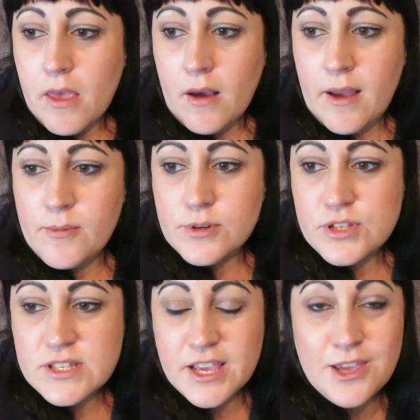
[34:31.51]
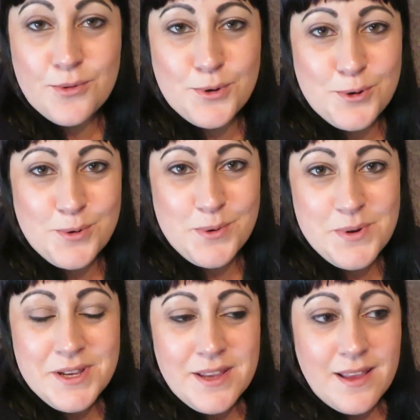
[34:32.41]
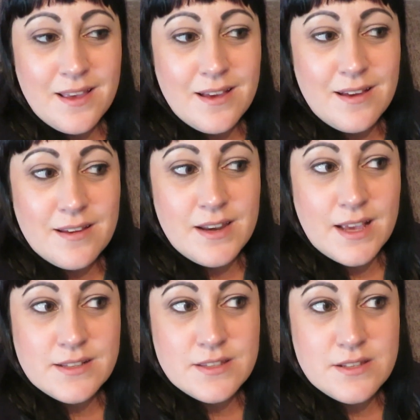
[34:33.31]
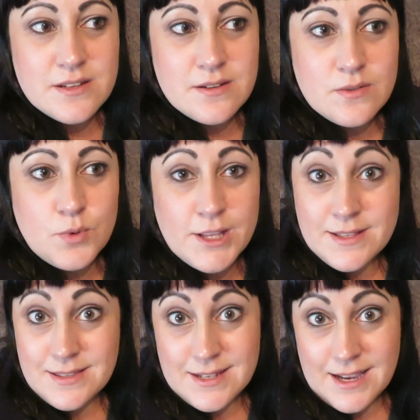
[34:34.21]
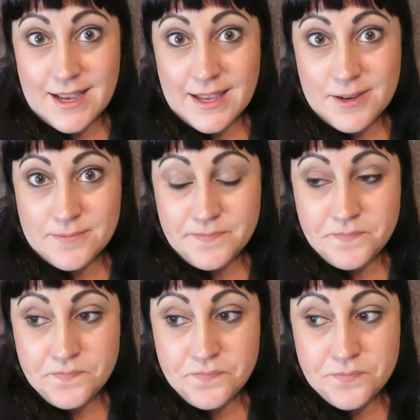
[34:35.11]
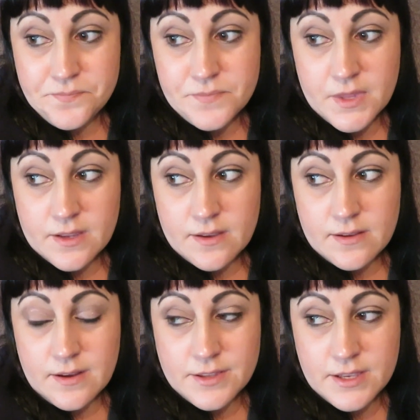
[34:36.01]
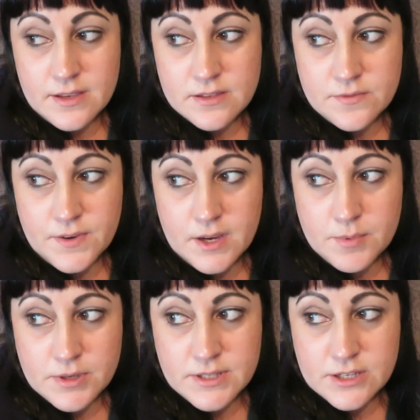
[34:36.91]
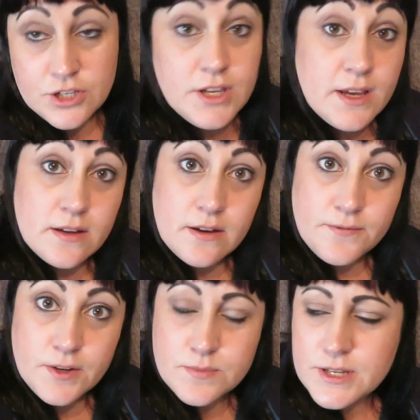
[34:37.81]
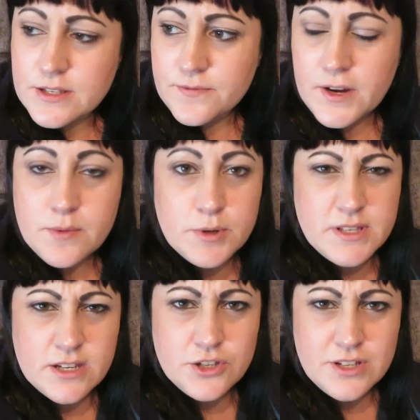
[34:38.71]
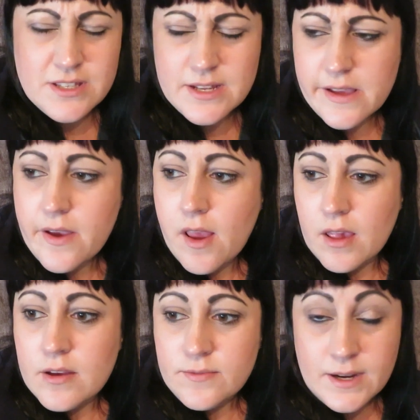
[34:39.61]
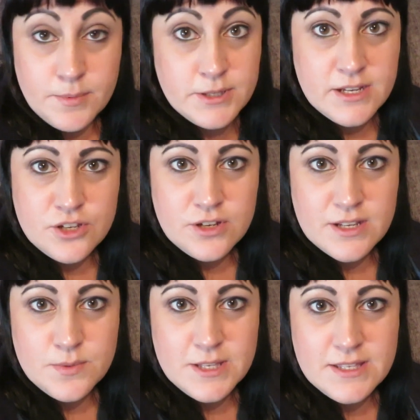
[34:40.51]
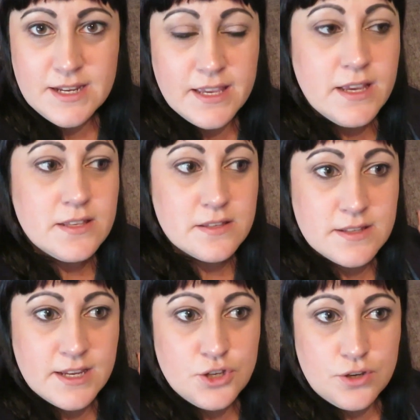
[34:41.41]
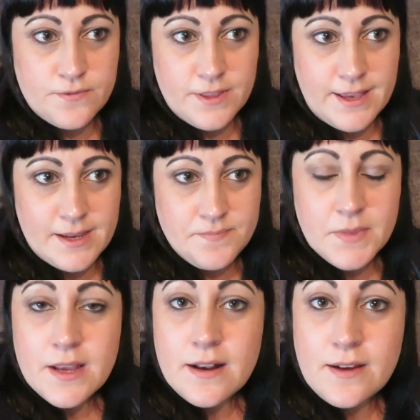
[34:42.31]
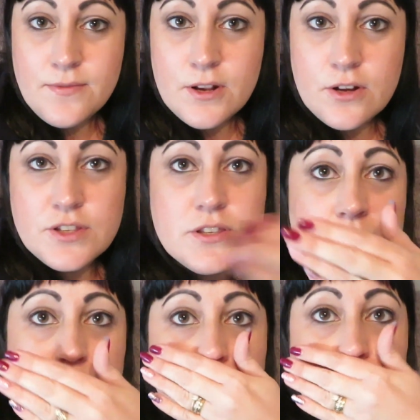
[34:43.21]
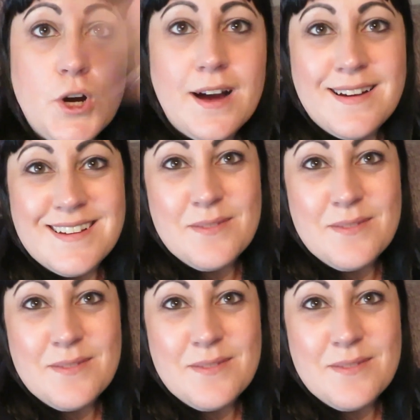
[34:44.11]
I will see you all next Wednesday. I think it's a fibro section. Yeah, I filmed it. It's a fibro section, isn't it? Fibro section next Wednesday, so stay tuned for that. Love you lots. Mwah.